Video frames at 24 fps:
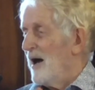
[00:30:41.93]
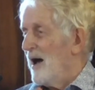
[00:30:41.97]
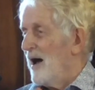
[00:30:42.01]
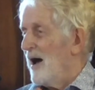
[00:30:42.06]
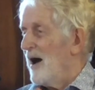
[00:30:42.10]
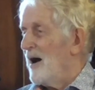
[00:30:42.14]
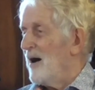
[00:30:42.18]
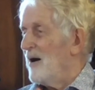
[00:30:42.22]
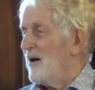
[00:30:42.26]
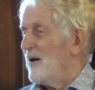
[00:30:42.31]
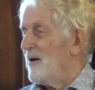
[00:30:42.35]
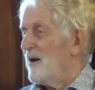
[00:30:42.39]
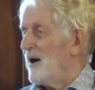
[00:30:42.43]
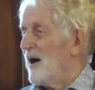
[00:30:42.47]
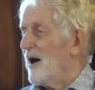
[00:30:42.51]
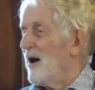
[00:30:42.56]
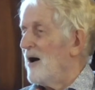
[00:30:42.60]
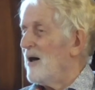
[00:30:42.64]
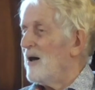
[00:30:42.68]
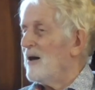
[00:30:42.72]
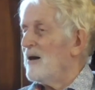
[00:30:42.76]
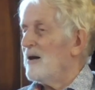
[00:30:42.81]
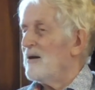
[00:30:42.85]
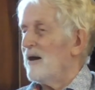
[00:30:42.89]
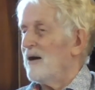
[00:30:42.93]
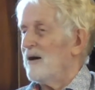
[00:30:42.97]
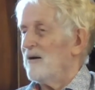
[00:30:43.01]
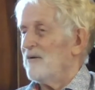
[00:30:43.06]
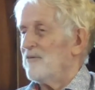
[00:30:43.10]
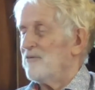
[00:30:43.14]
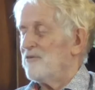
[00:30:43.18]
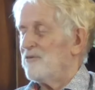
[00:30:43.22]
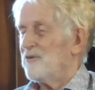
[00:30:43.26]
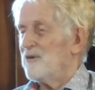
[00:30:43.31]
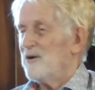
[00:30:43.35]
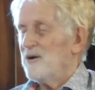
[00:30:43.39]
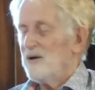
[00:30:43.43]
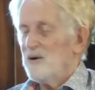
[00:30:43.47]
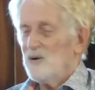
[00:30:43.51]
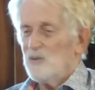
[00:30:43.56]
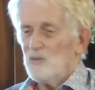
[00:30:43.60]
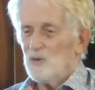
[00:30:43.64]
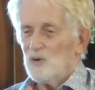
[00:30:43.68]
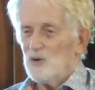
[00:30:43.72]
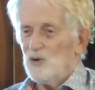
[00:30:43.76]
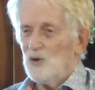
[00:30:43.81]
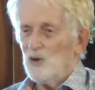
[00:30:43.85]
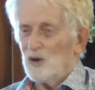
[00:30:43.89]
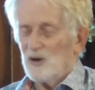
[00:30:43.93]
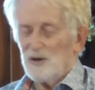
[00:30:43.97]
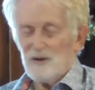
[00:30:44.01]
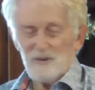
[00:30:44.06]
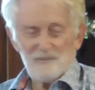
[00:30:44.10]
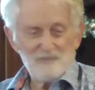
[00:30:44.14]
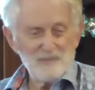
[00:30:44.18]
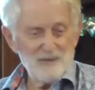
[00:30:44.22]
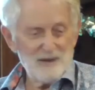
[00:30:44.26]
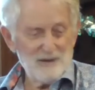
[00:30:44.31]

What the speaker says: our life would look